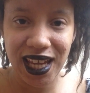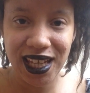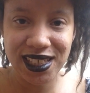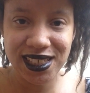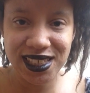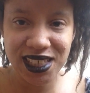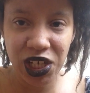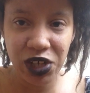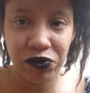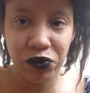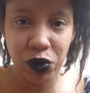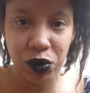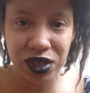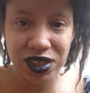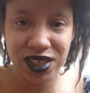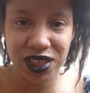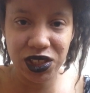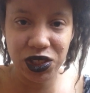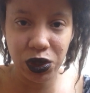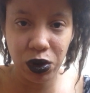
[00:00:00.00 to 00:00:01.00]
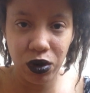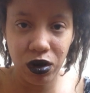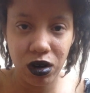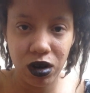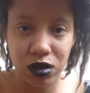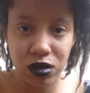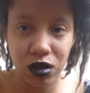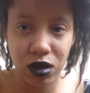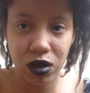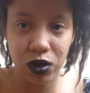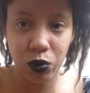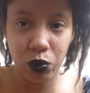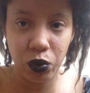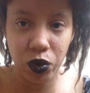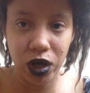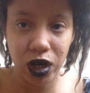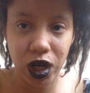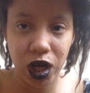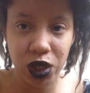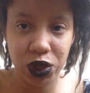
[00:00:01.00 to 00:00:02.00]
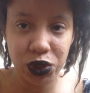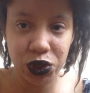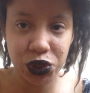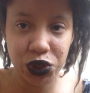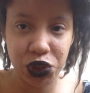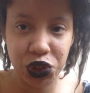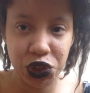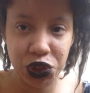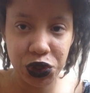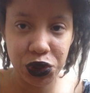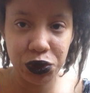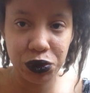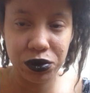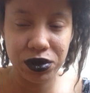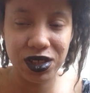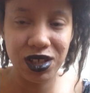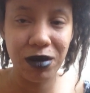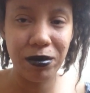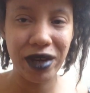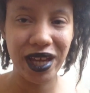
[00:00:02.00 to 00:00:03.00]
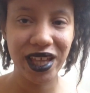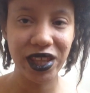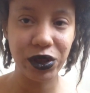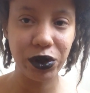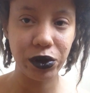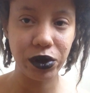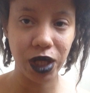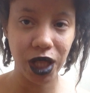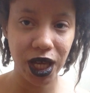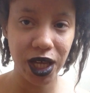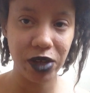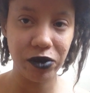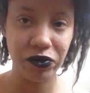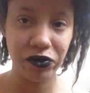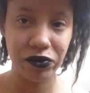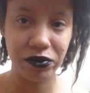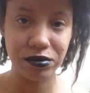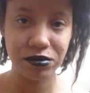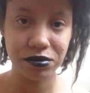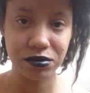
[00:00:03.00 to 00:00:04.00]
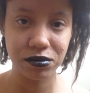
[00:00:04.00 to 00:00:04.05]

instead of focusing so hard on what others choose to make their life.